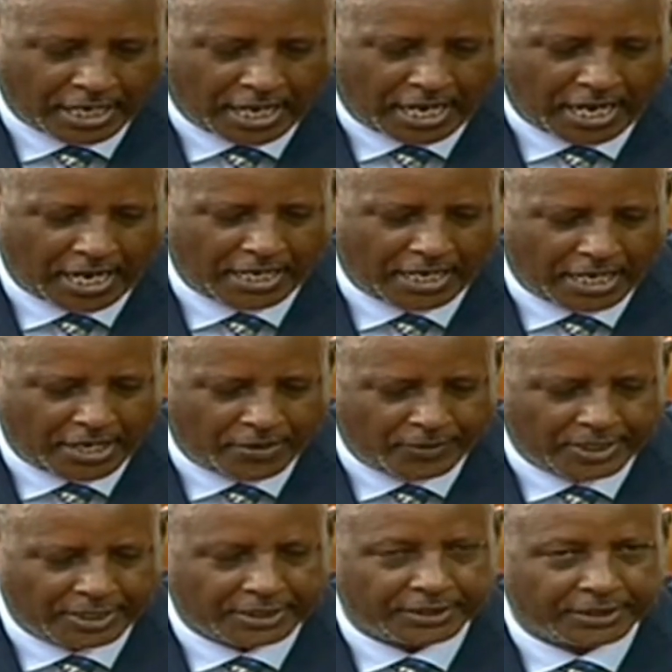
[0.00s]

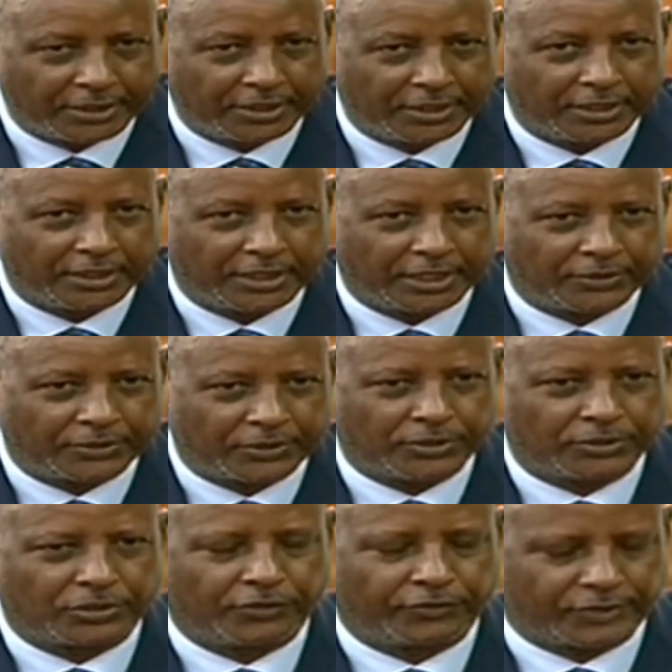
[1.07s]
allowing the growth
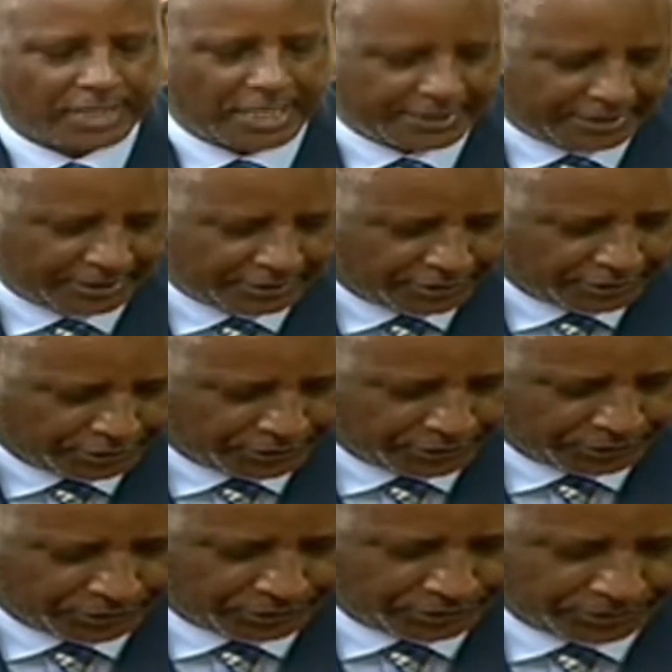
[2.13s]
of such institute